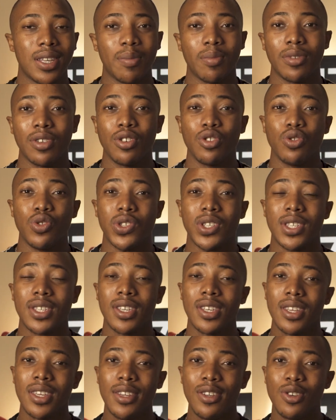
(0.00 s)
I'm in a new
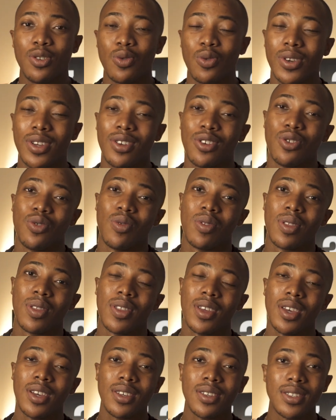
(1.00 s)
city doing new
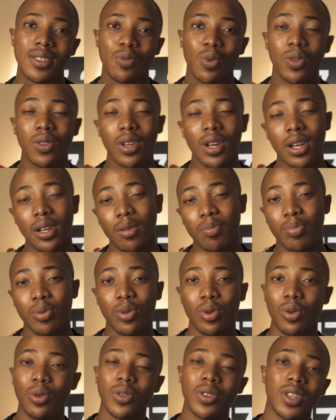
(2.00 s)
things with a couple
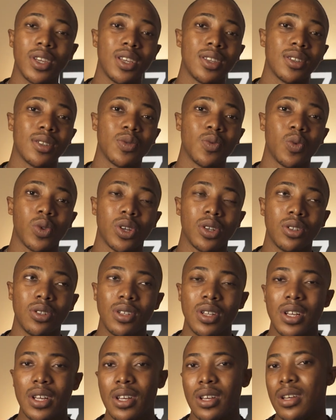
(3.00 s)
old things as
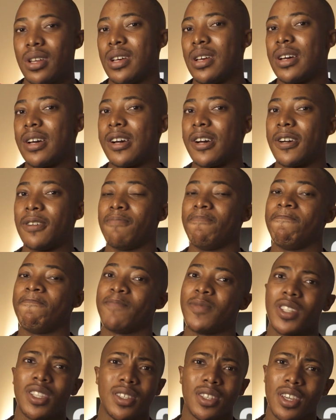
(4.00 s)
well.
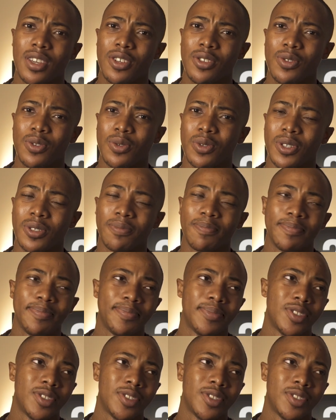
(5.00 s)
Let's get into it.